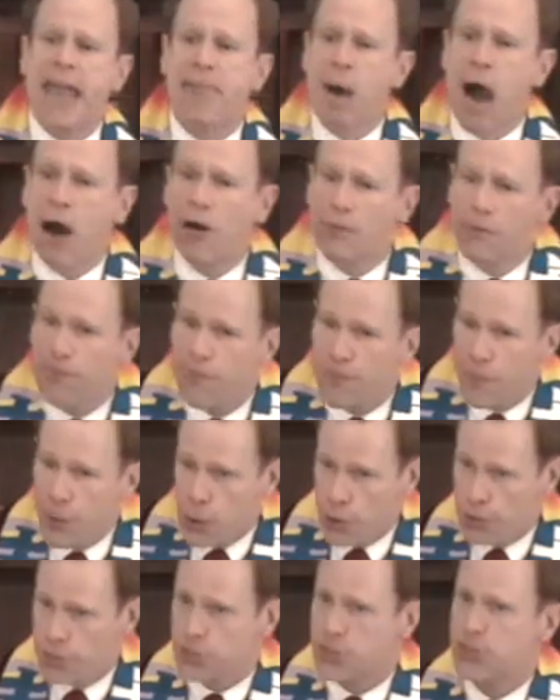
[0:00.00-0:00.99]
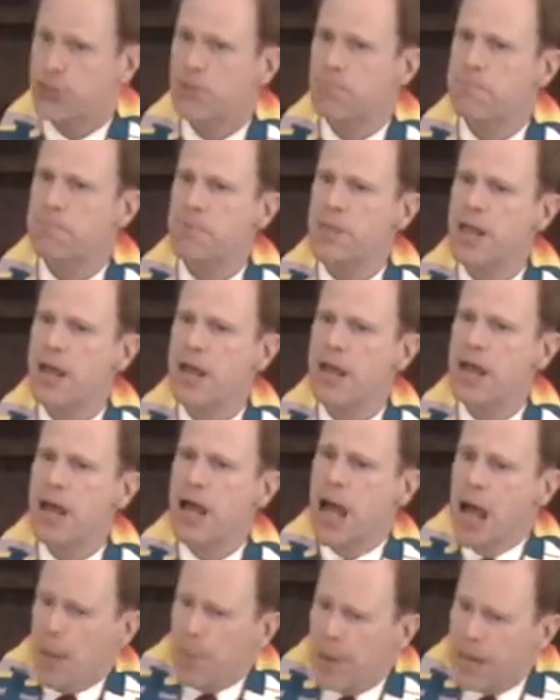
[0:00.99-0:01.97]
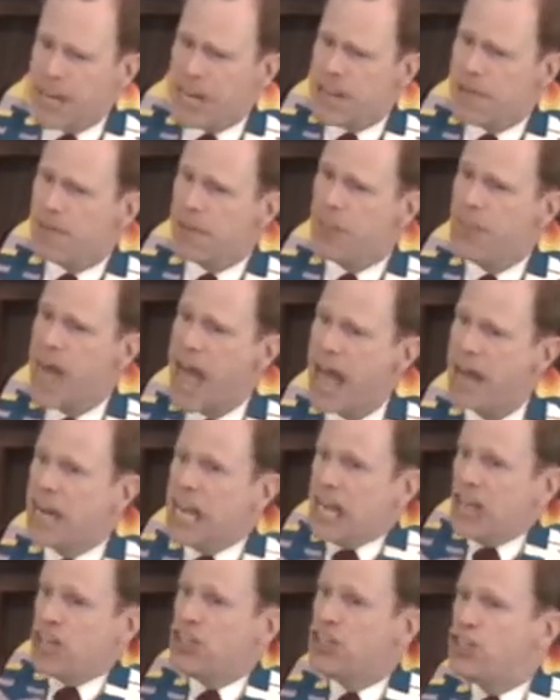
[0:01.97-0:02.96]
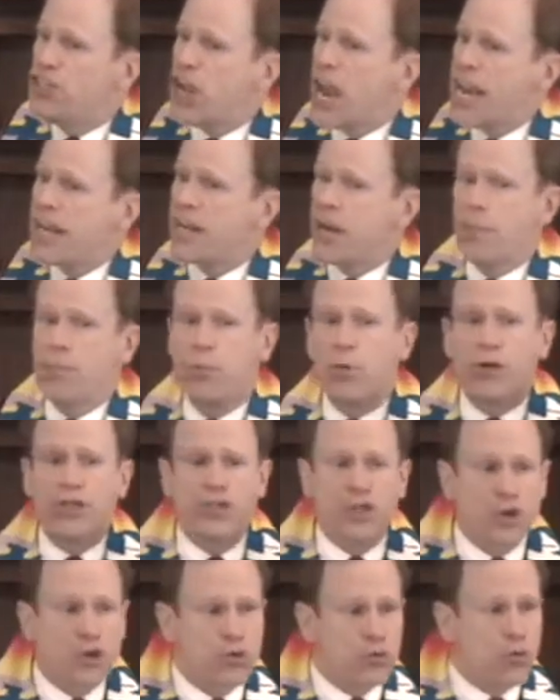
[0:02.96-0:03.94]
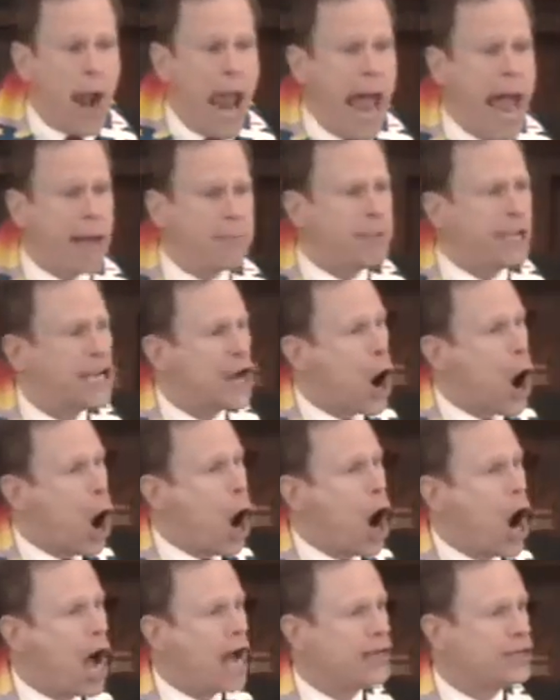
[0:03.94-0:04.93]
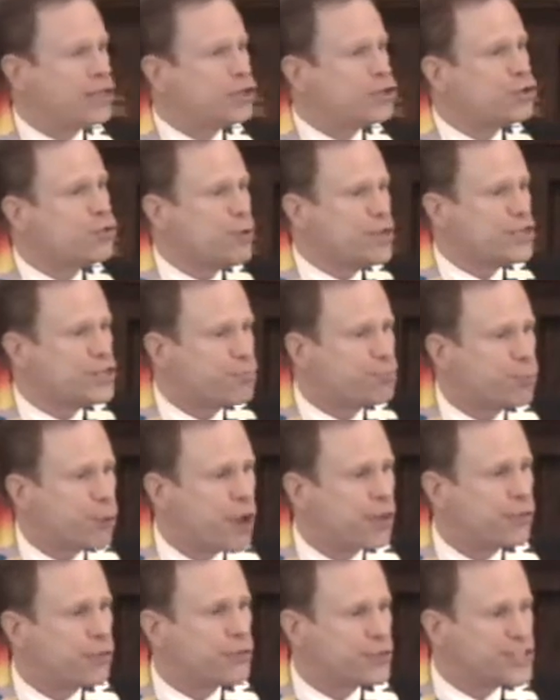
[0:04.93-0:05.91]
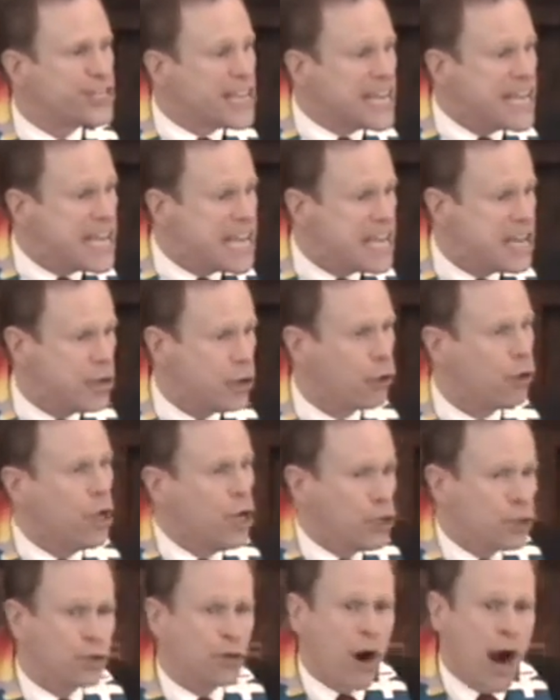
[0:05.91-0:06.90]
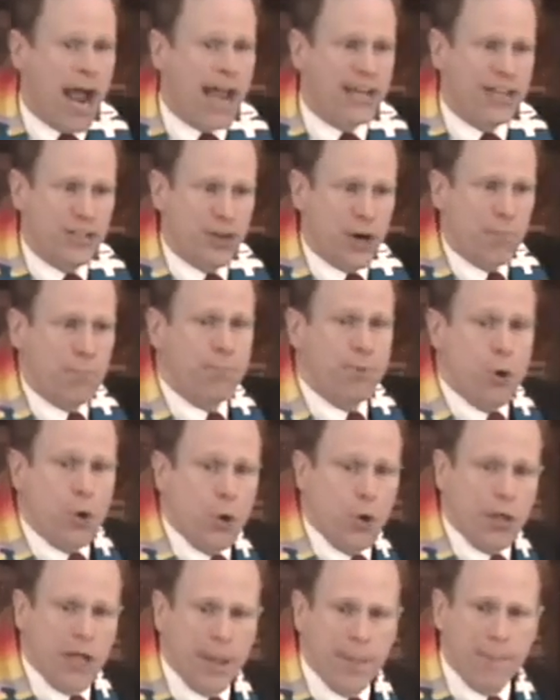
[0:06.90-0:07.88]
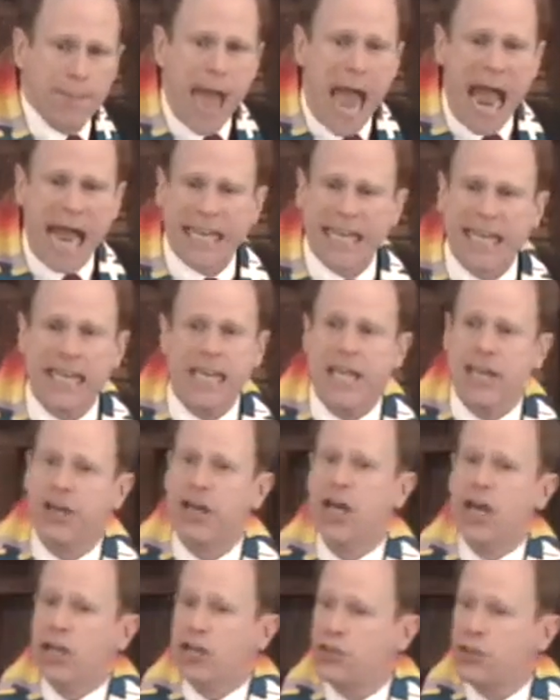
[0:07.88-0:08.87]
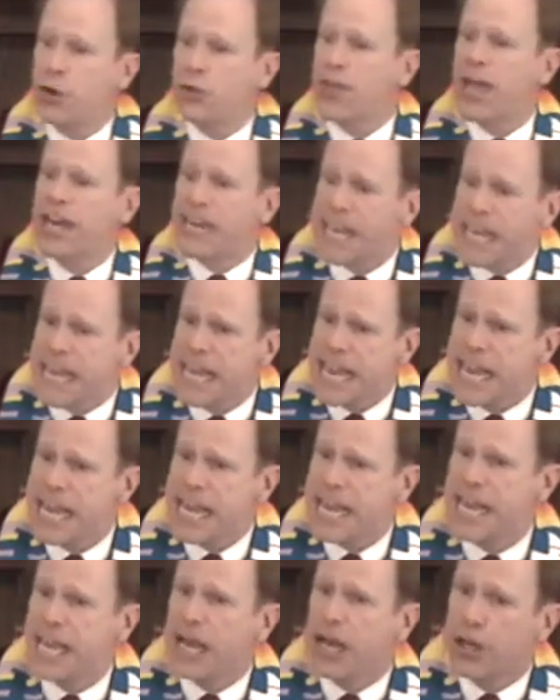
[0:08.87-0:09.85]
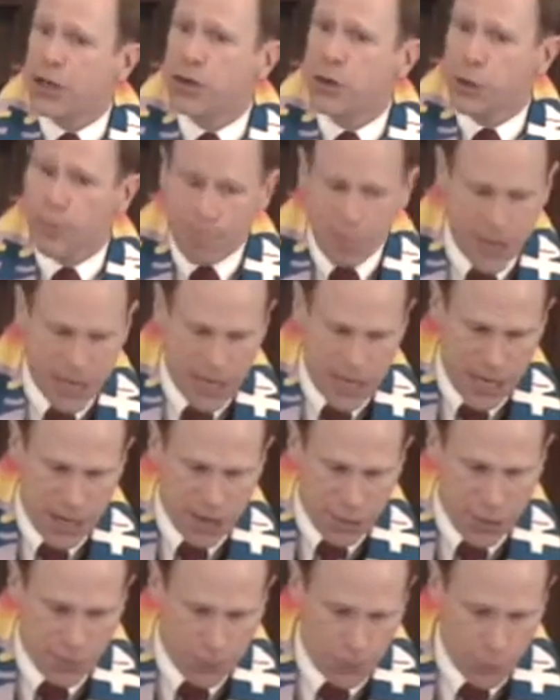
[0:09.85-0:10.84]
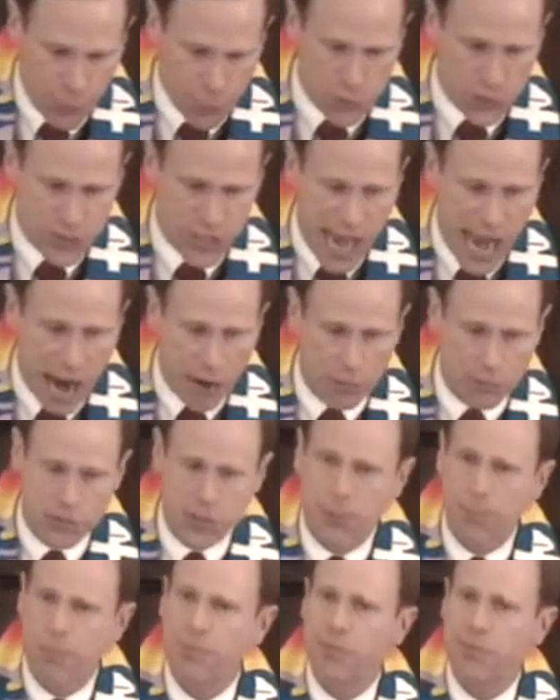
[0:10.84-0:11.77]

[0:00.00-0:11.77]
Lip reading: came out first. But even then, Jacob was grabbing on to his brother's heel, trying to pull him back in so that he could be the first out.